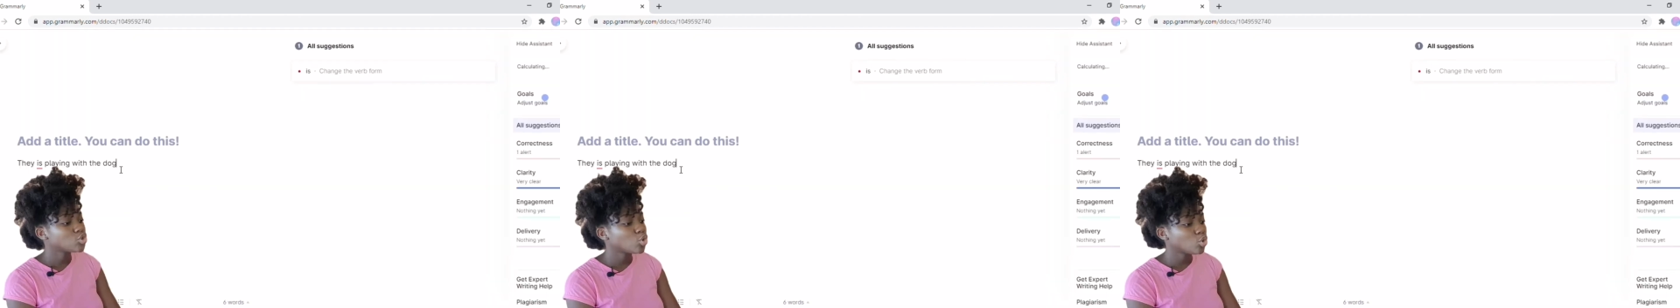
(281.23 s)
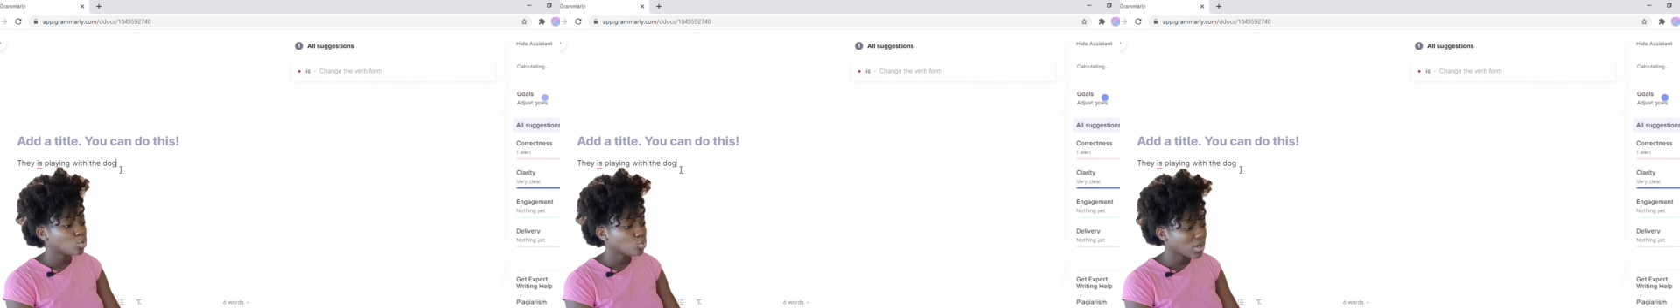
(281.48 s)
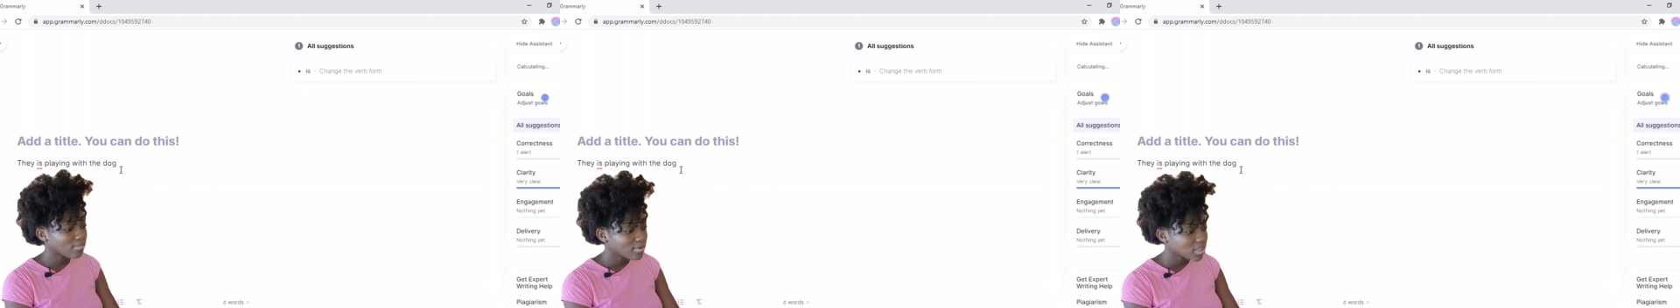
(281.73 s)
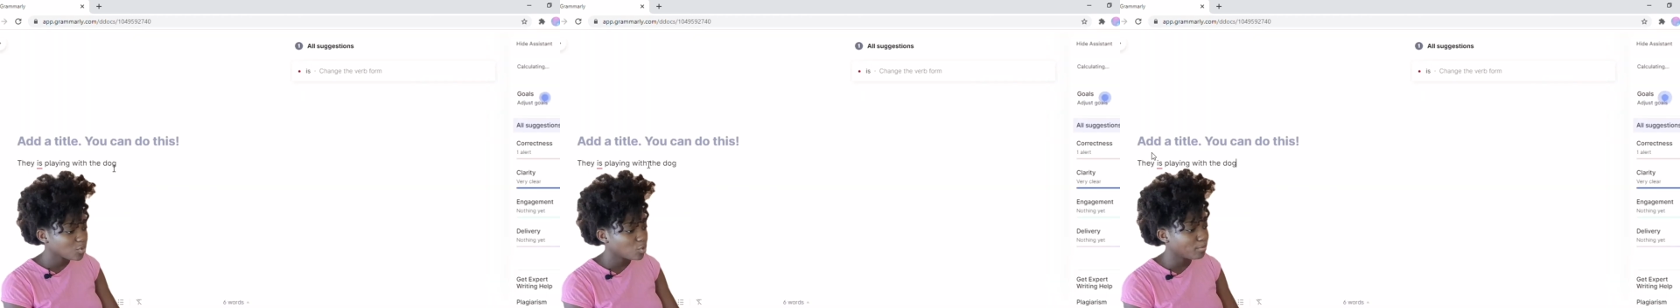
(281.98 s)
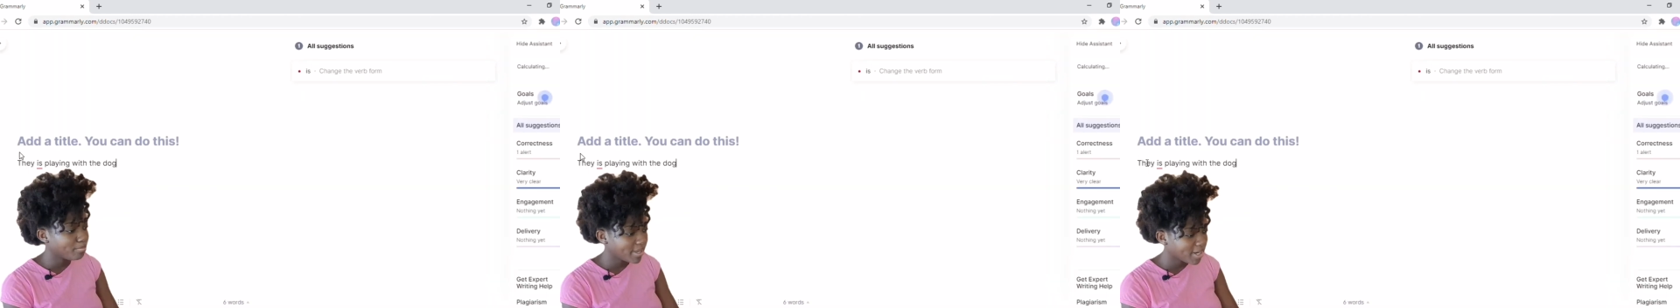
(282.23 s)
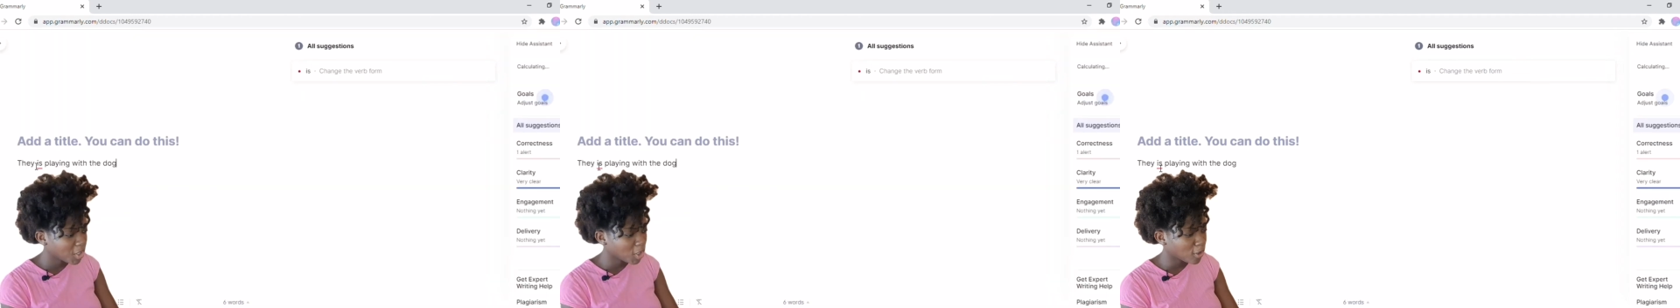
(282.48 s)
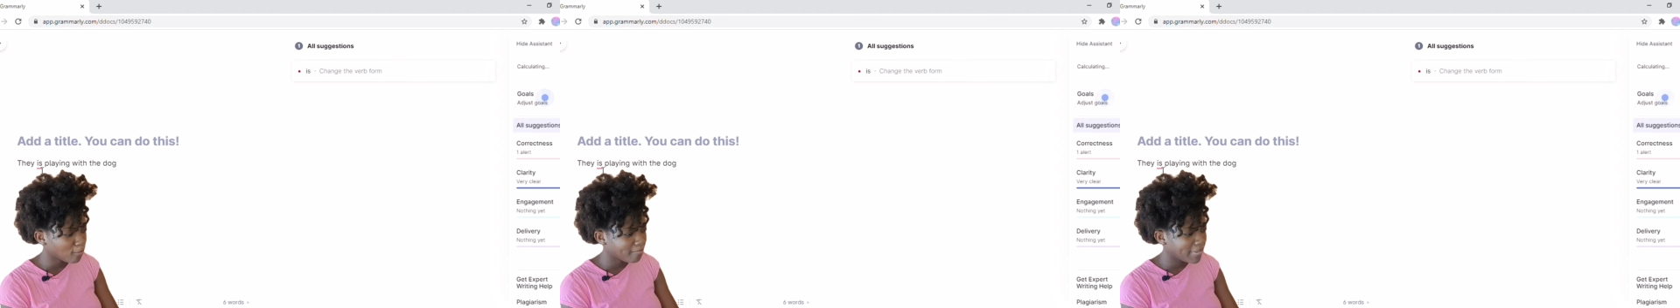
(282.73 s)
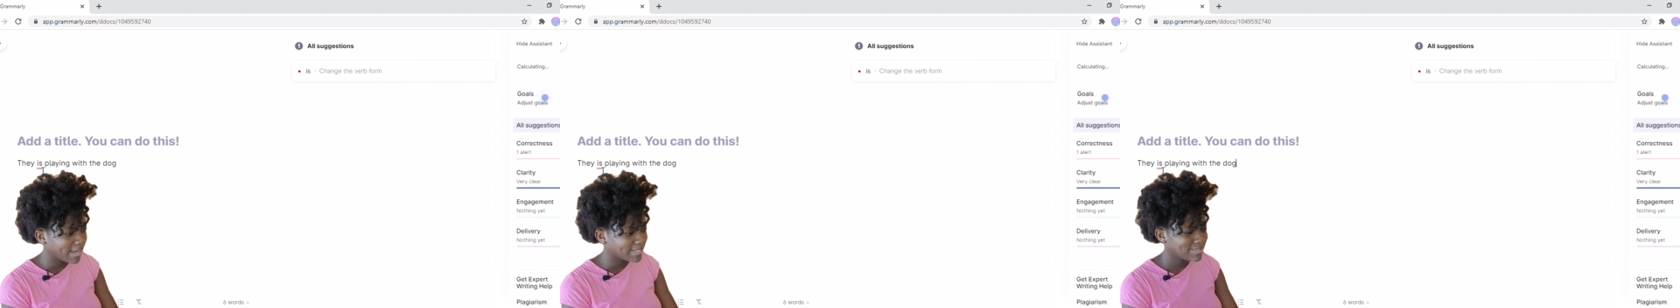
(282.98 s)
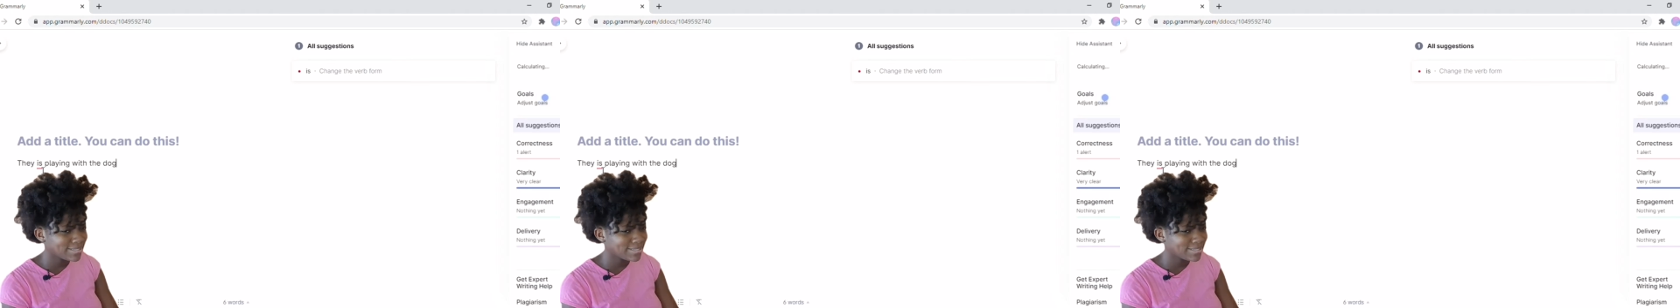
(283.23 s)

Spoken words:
So Grammarly will pick up that,